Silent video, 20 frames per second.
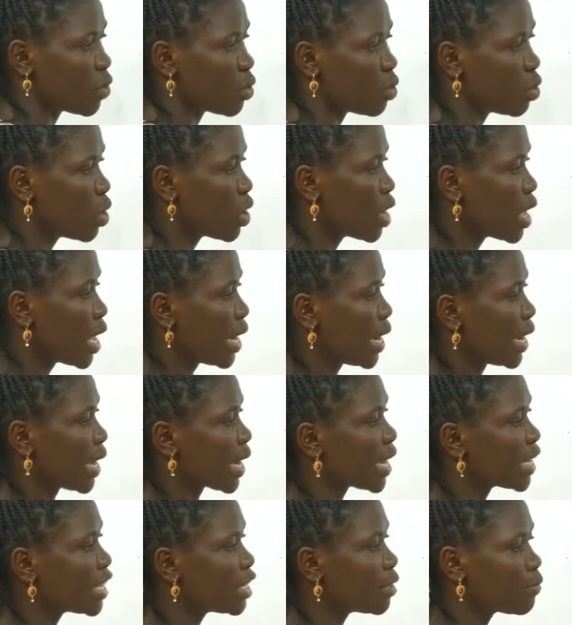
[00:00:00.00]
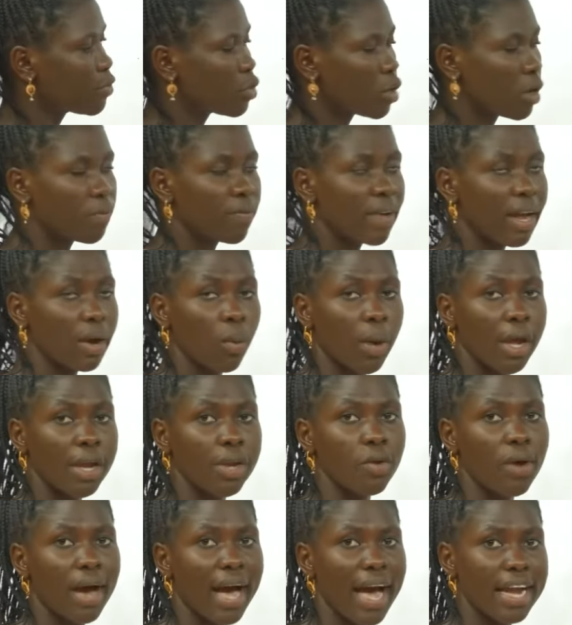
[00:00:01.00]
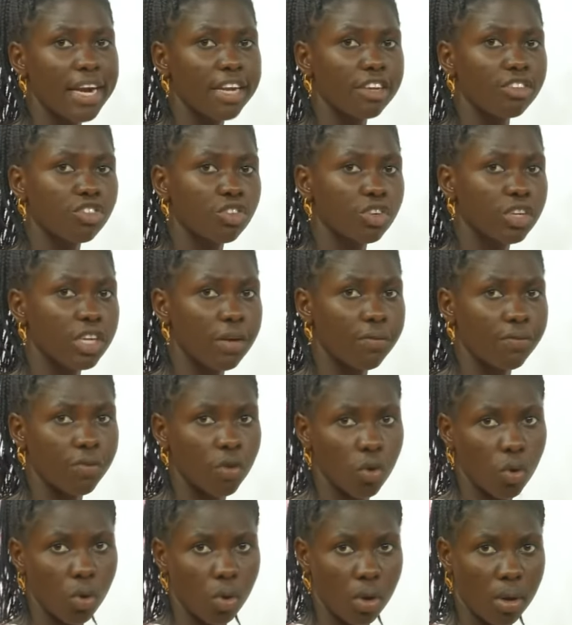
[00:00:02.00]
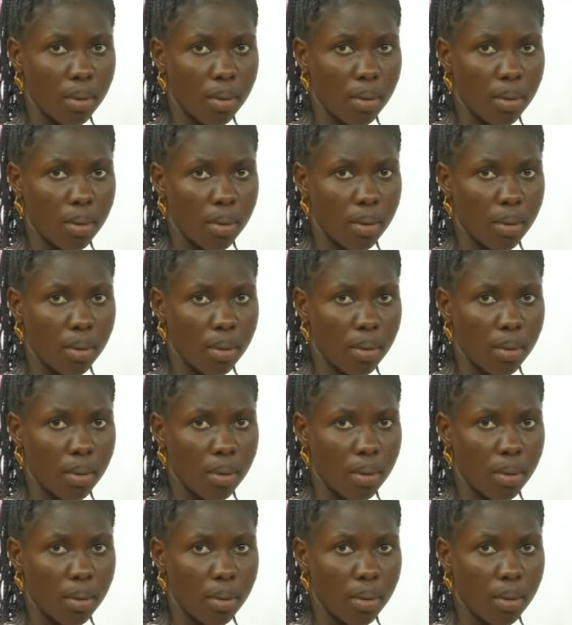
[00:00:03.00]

you negative 12, and when you add it should give you